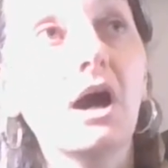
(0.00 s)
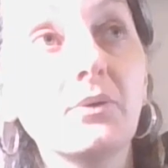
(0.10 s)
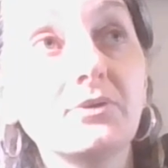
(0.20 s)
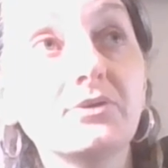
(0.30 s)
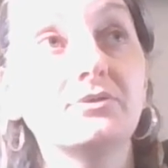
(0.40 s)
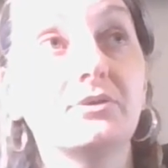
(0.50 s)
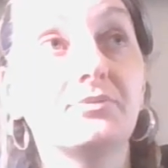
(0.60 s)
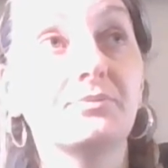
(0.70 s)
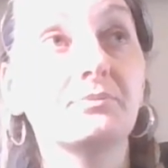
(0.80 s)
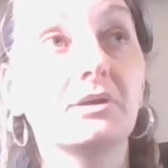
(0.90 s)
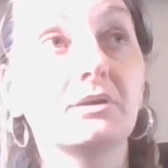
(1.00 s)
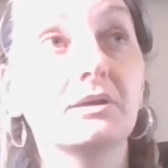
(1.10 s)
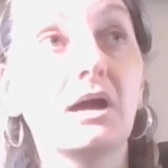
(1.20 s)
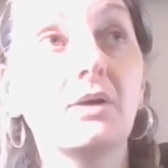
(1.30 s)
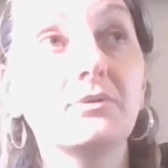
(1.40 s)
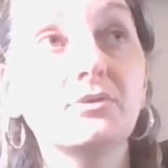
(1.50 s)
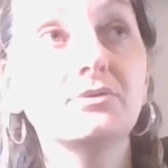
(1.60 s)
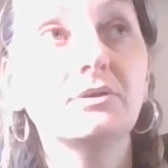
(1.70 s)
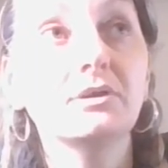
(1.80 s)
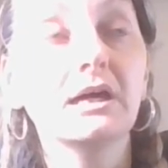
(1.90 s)
I was on
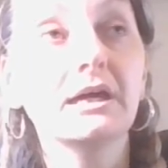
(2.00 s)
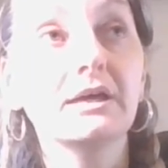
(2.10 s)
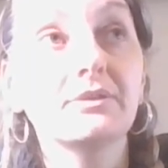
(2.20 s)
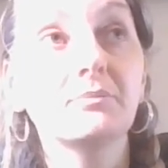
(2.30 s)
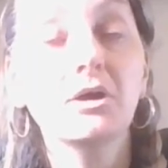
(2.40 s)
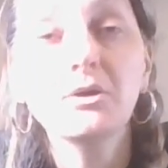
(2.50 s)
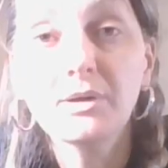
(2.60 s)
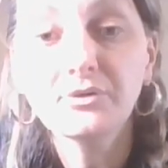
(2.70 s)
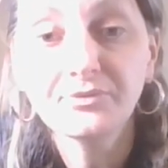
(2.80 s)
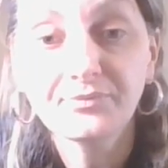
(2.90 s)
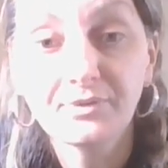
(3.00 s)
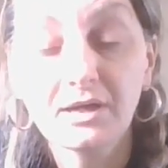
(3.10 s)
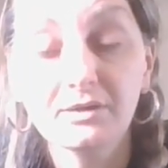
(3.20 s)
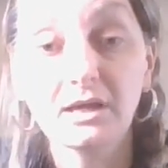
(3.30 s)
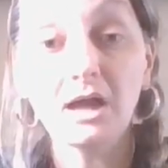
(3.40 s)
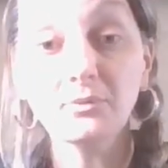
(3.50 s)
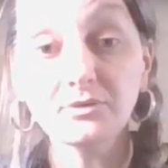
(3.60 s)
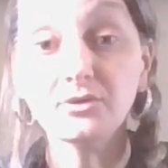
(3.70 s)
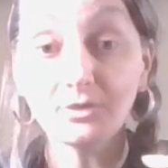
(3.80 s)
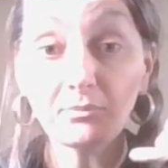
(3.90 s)
the
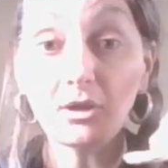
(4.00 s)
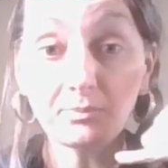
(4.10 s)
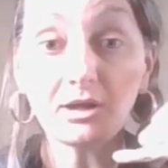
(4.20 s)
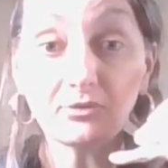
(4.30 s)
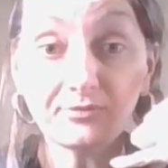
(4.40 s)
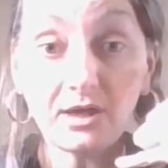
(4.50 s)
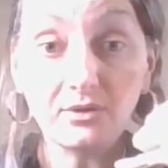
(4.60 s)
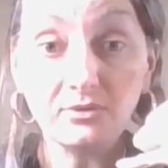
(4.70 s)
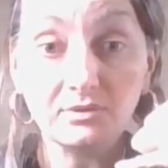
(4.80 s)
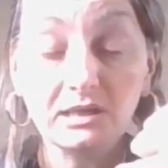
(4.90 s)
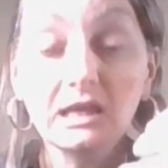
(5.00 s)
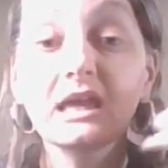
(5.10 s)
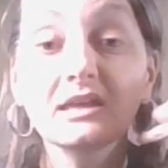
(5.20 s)
mobile phone